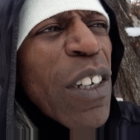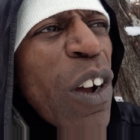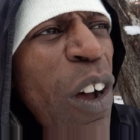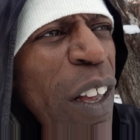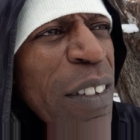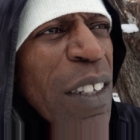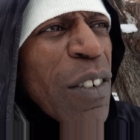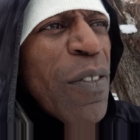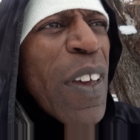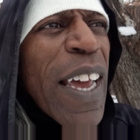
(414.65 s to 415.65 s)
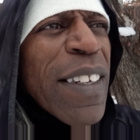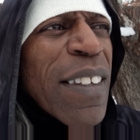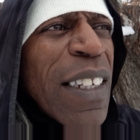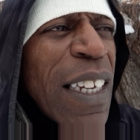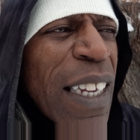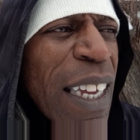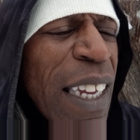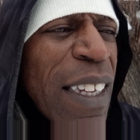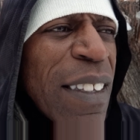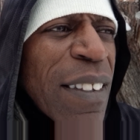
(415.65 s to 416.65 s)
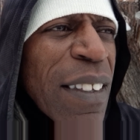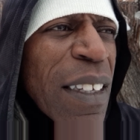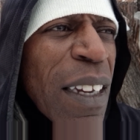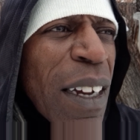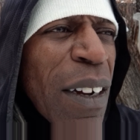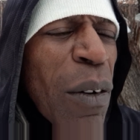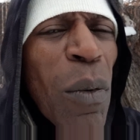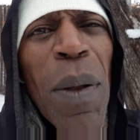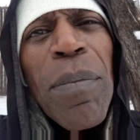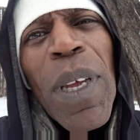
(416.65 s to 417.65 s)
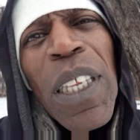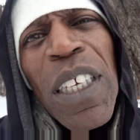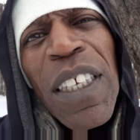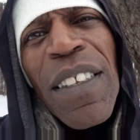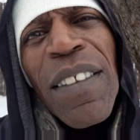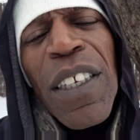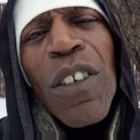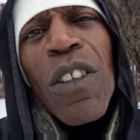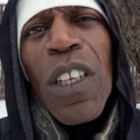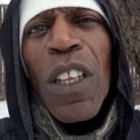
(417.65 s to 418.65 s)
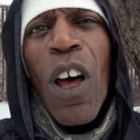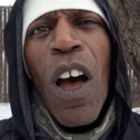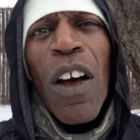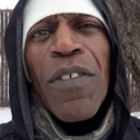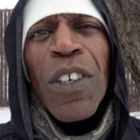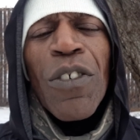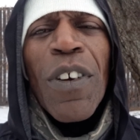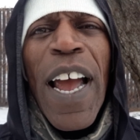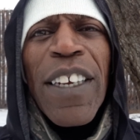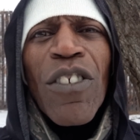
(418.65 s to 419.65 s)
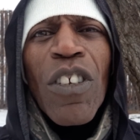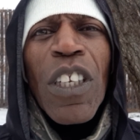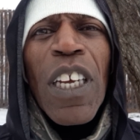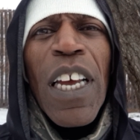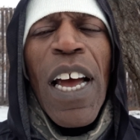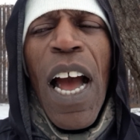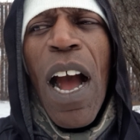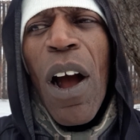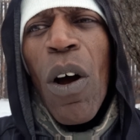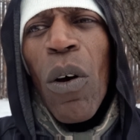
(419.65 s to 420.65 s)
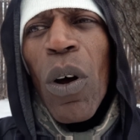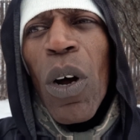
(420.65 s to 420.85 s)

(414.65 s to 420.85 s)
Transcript: Cause and effect is what many consider the law of attraction, how